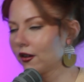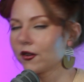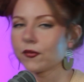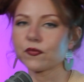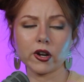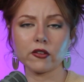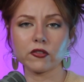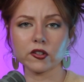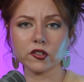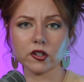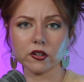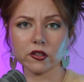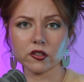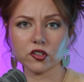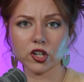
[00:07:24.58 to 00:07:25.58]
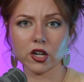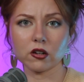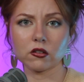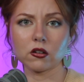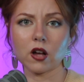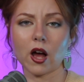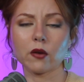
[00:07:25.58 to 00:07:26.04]
When I first started this
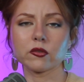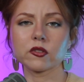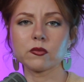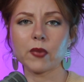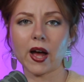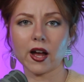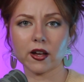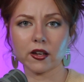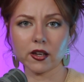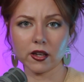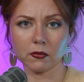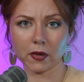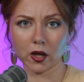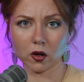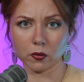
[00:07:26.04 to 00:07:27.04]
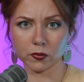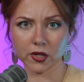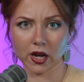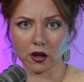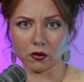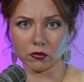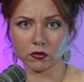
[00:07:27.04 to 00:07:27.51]
channel, I was back in my
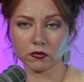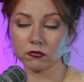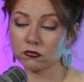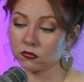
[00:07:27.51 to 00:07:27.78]
hometown,